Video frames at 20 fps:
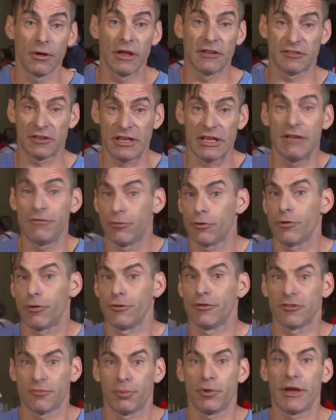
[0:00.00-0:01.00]
It's evil
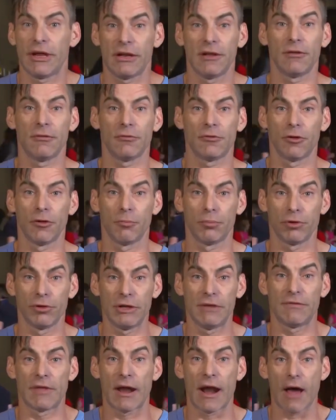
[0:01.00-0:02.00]
on this planet to
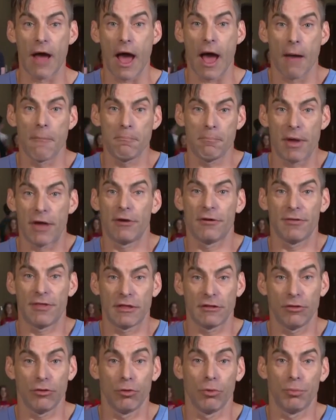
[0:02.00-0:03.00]
believe that I'm better
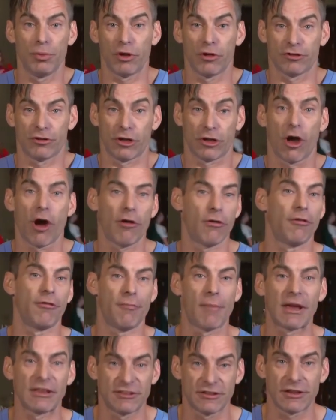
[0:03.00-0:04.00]
than you because of the color
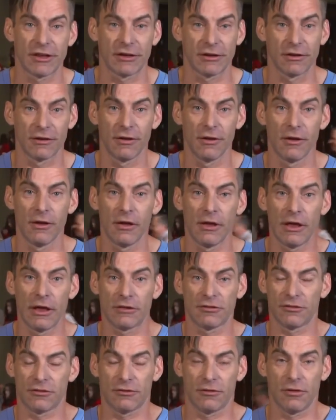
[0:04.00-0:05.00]
of my skin.
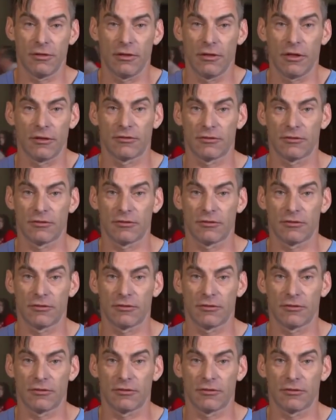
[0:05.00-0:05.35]
It's